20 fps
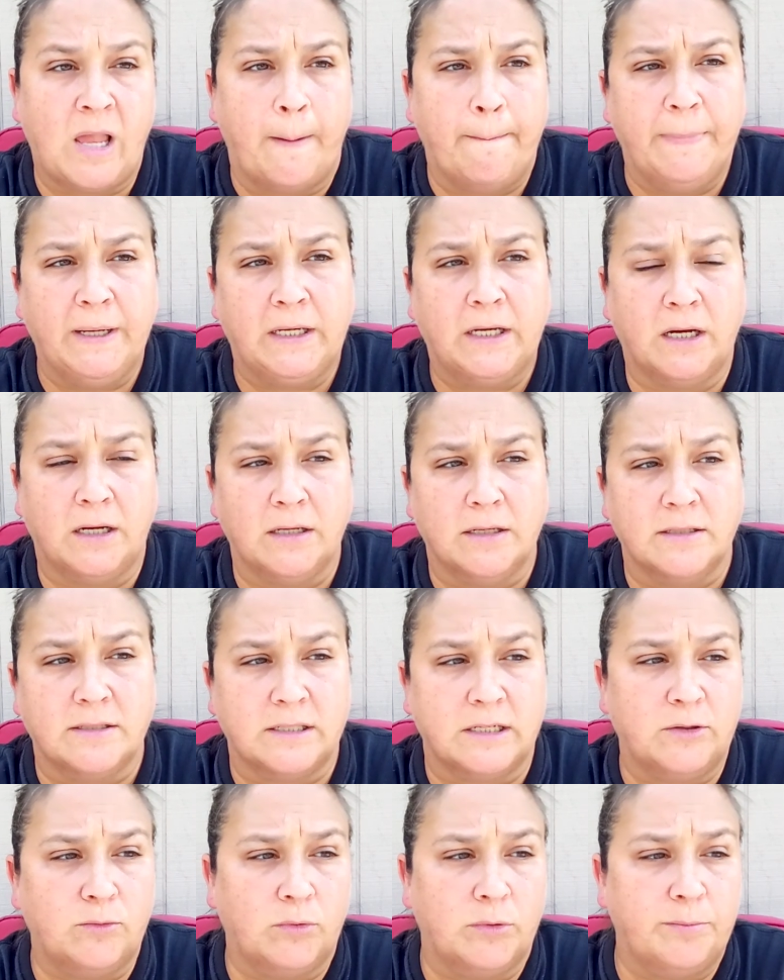Because
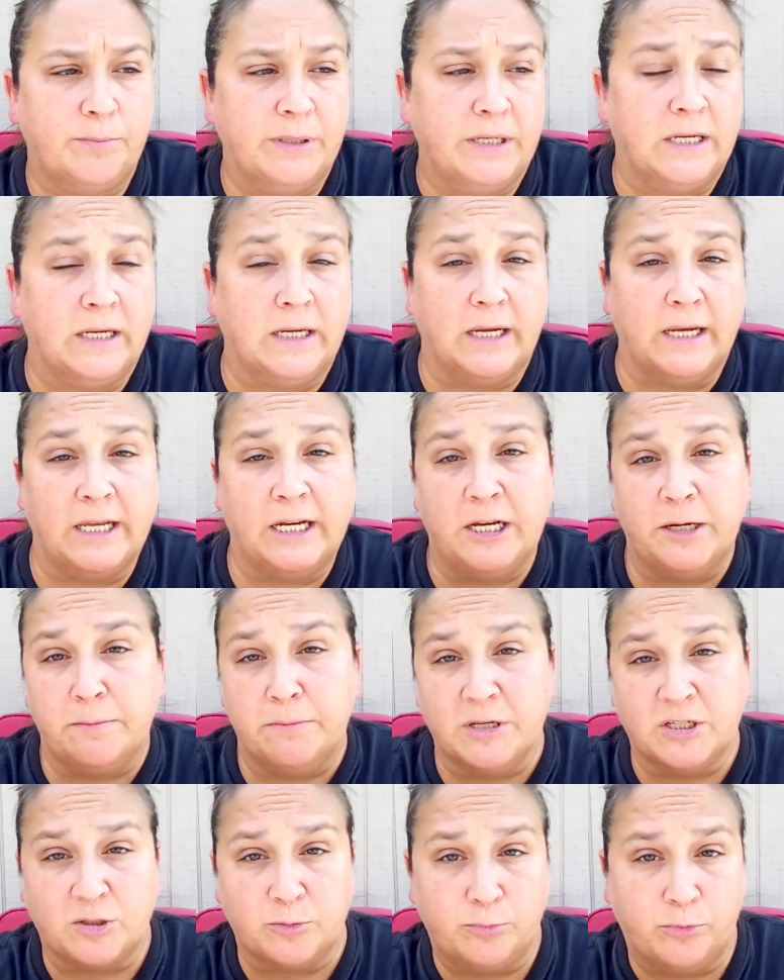it would be
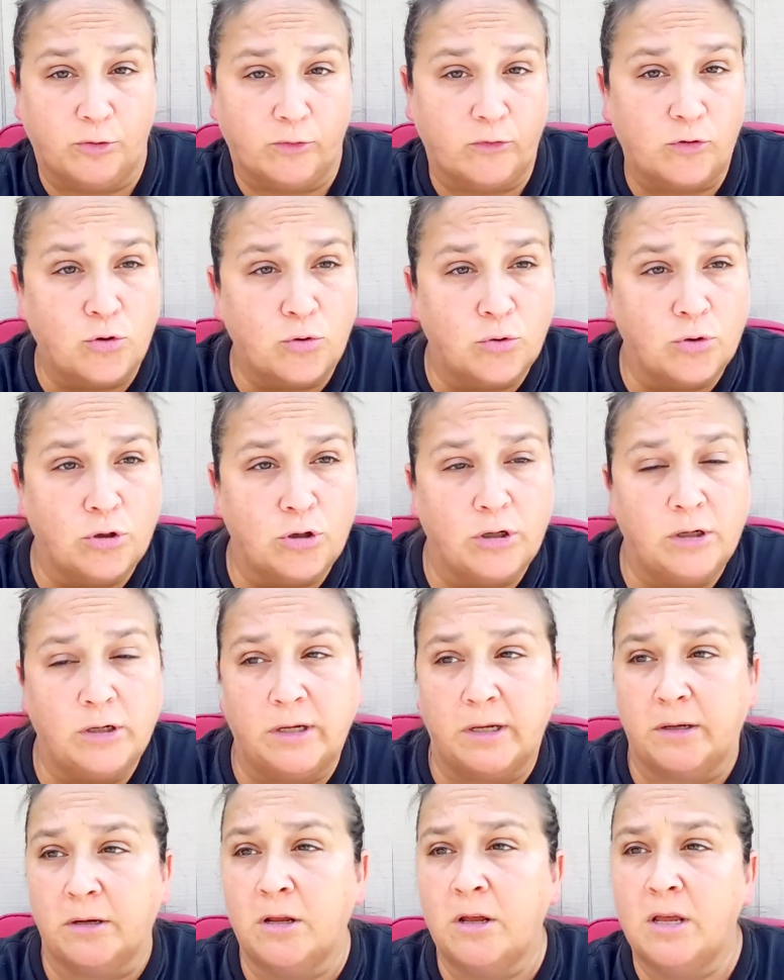inadmissible court
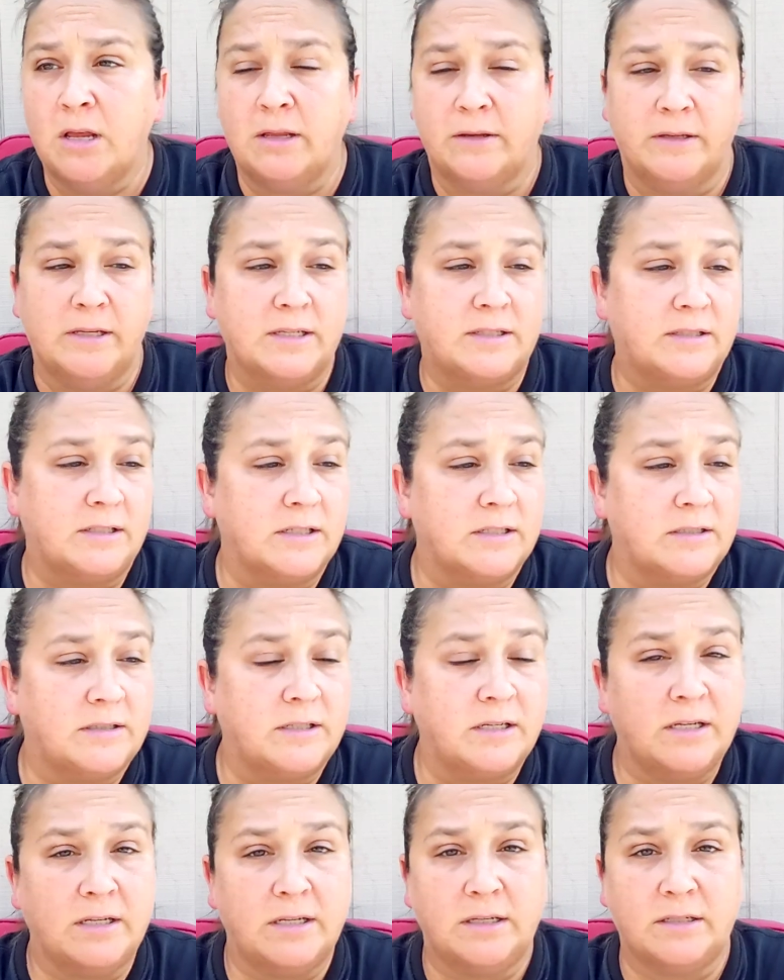and this,
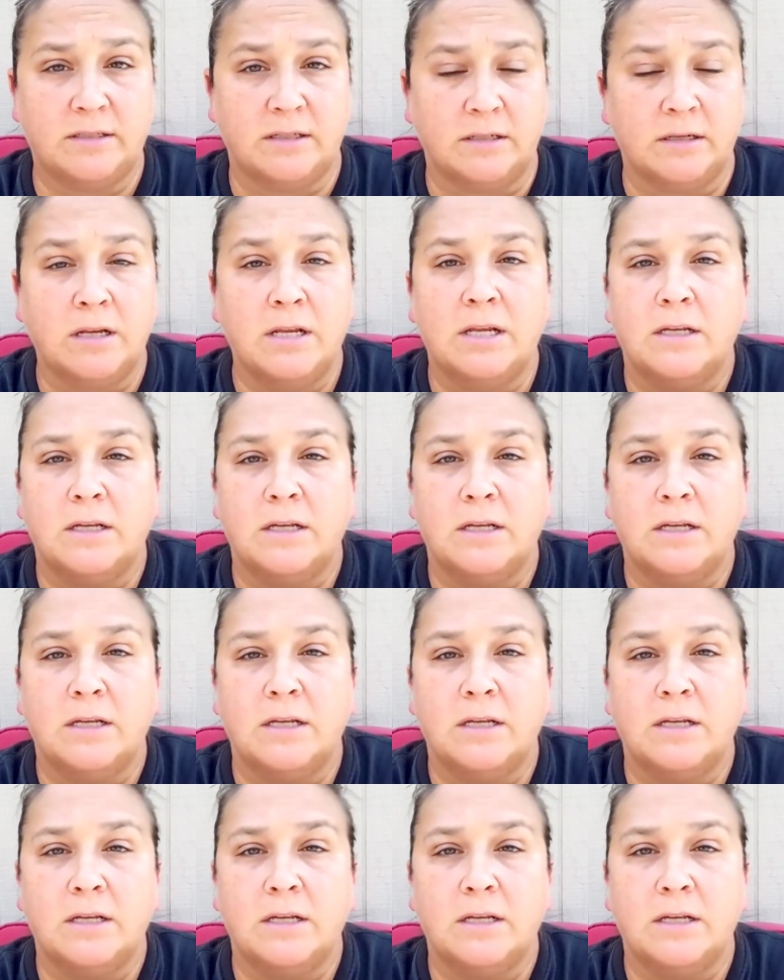and